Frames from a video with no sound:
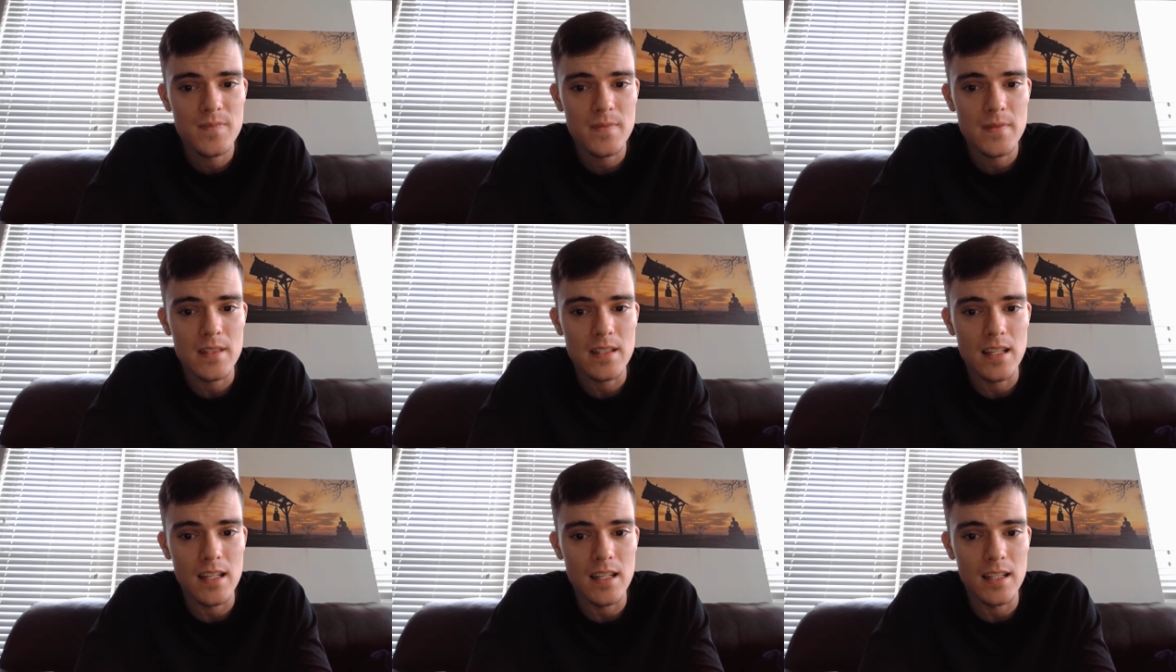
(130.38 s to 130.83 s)

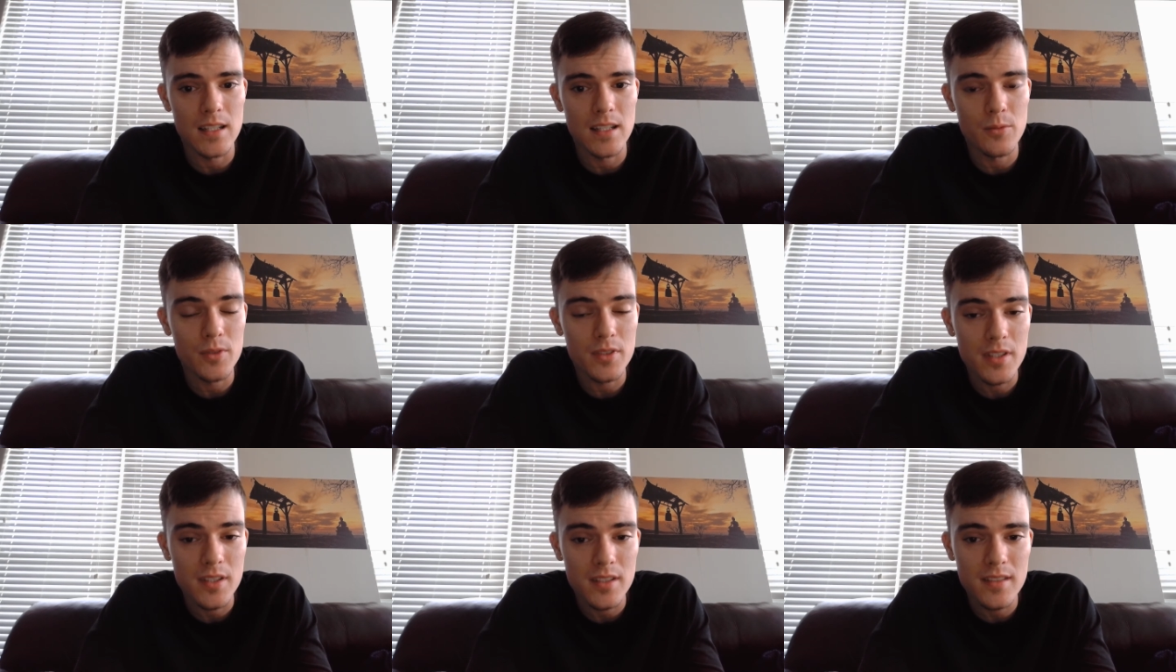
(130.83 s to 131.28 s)
and it
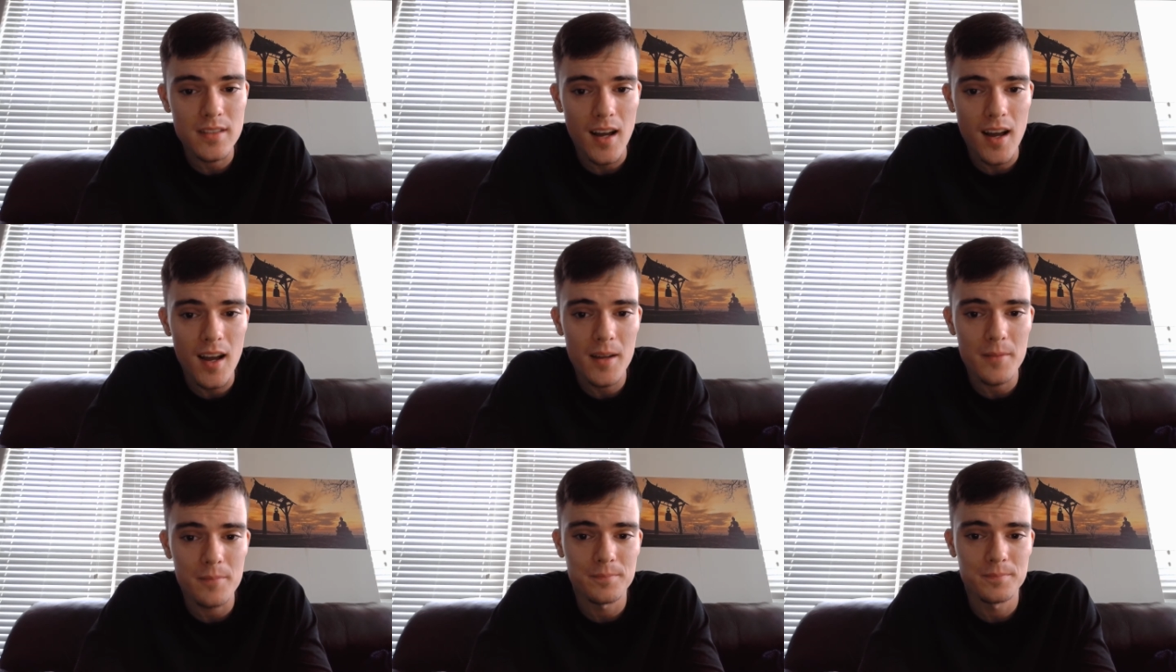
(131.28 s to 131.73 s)
was his
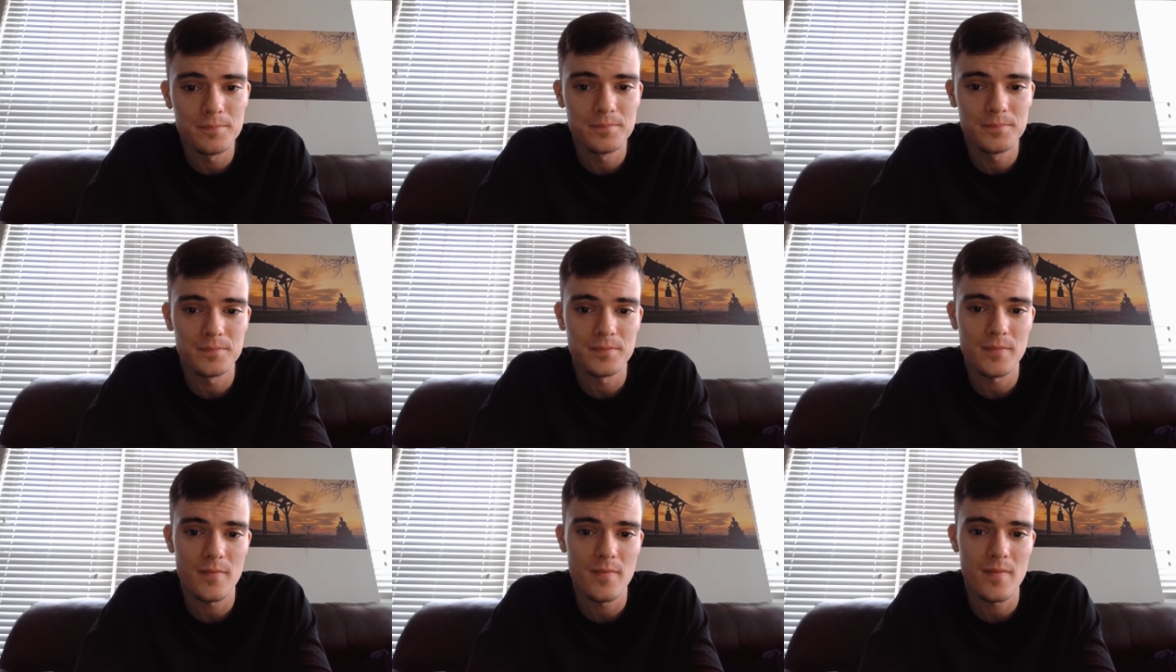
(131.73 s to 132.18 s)
time.
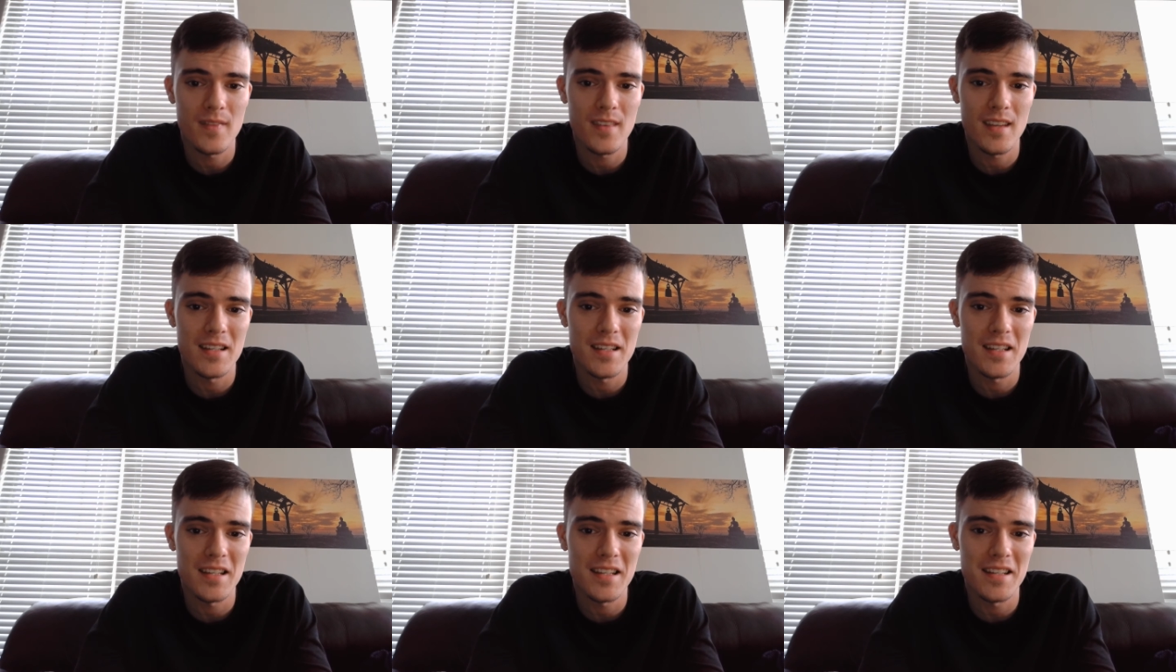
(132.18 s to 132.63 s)

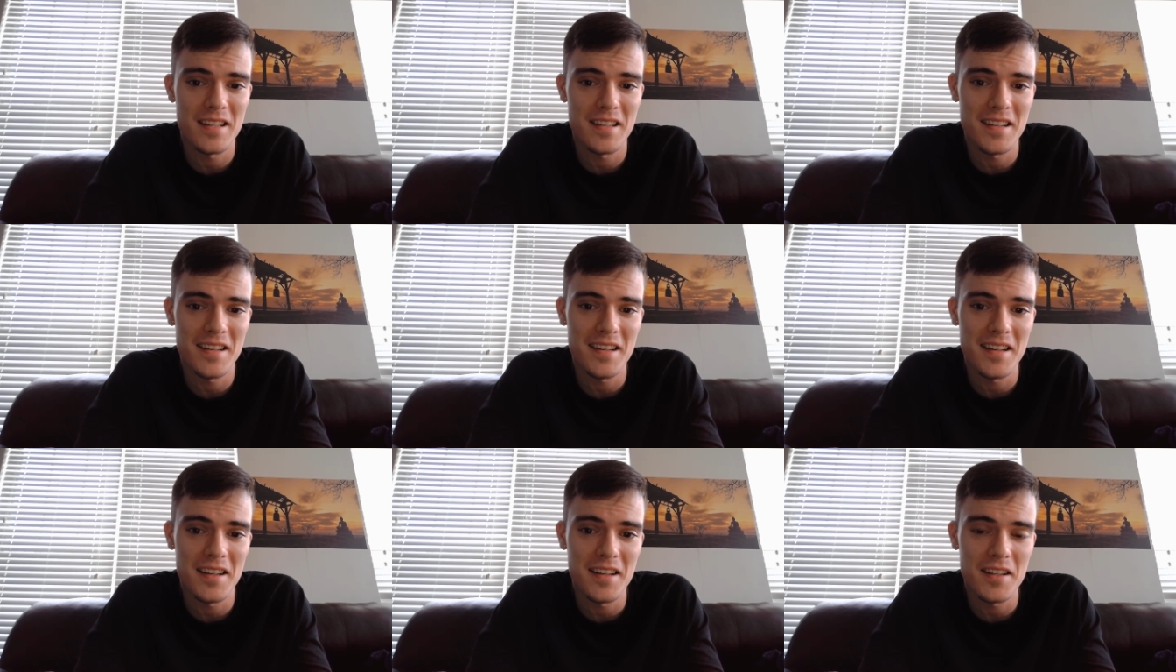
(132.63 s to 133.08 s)
And
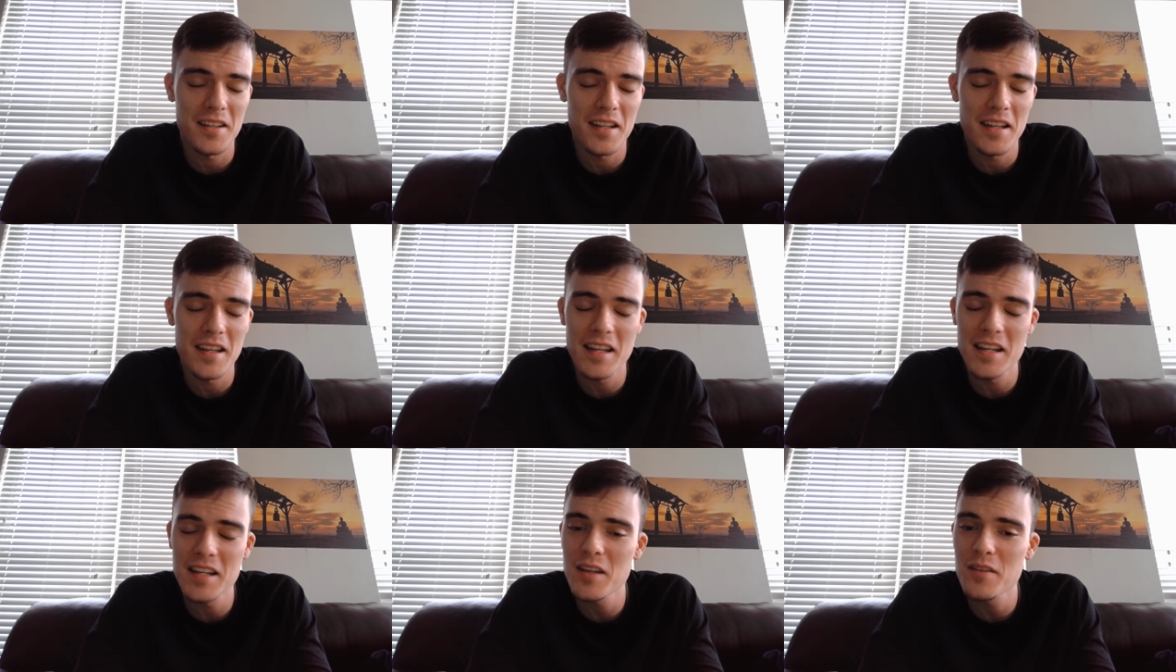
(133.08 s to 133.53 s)

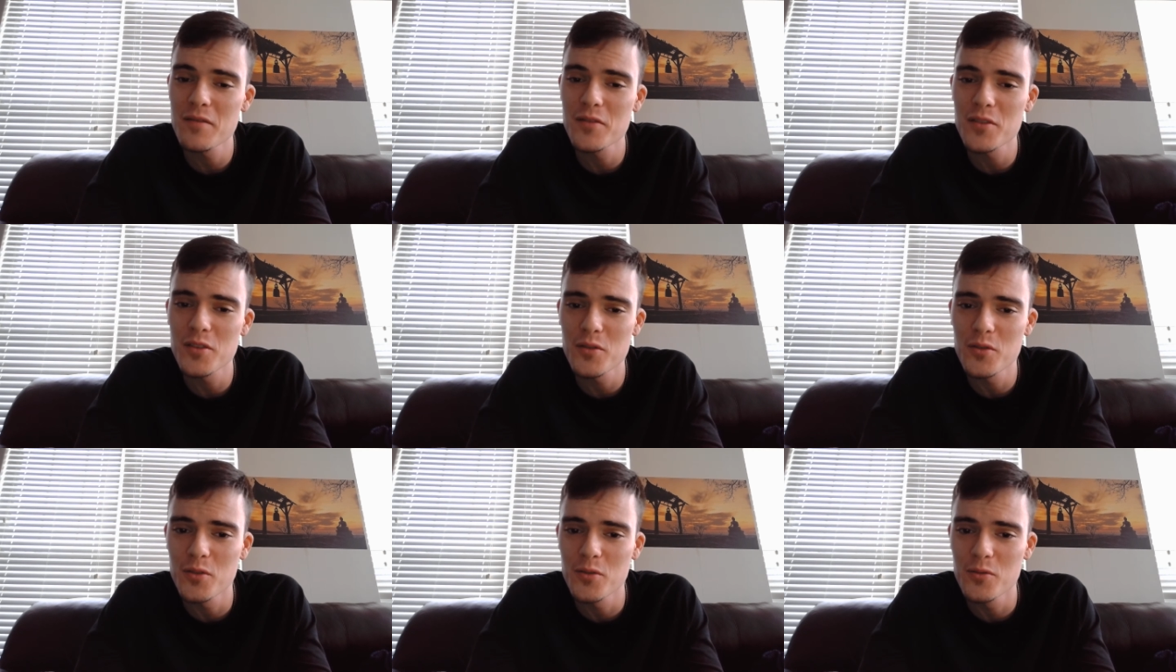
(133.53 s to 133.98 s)
any of
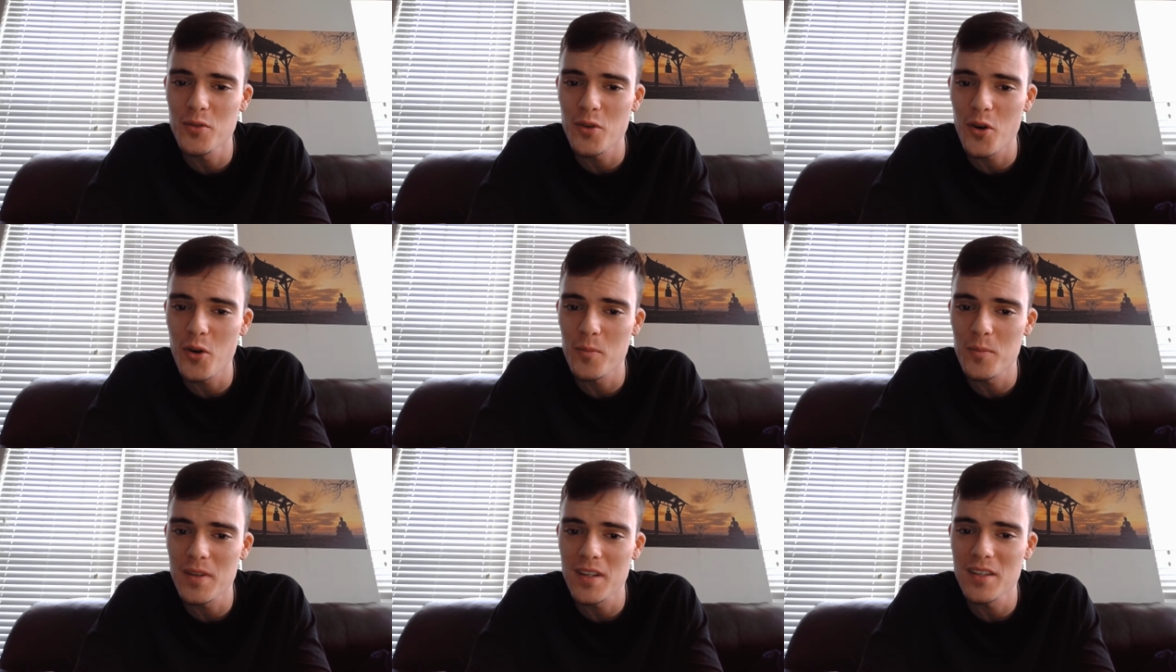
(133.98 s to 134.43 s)
you who
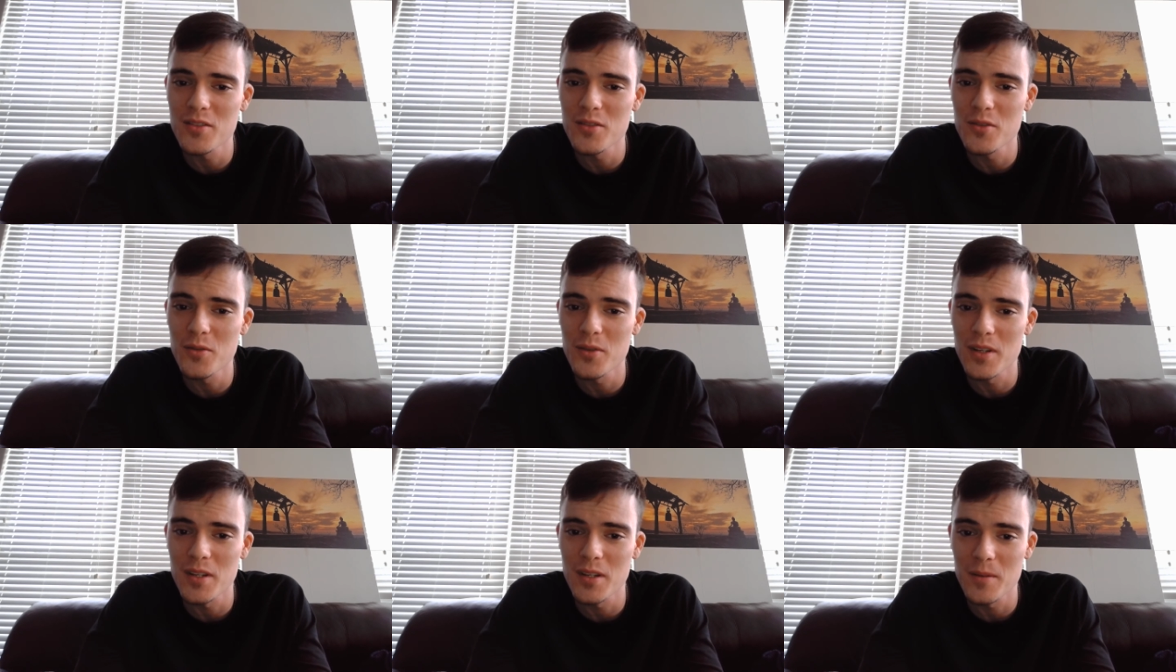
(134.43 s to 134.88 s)
know me
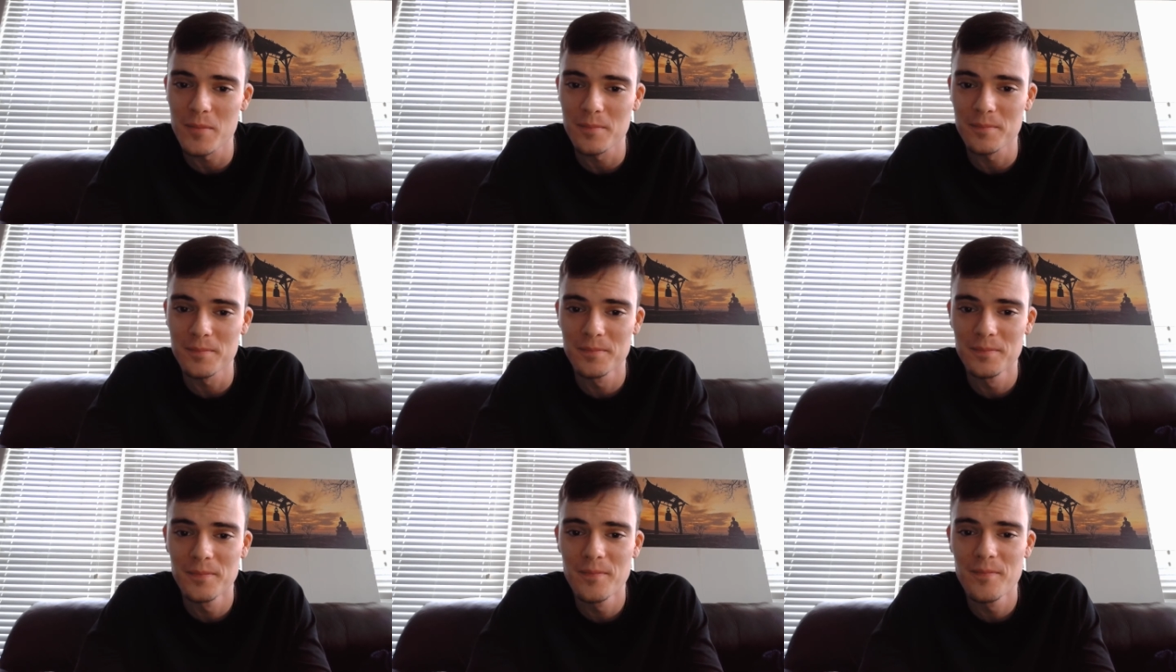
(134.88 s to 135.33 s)
knew him,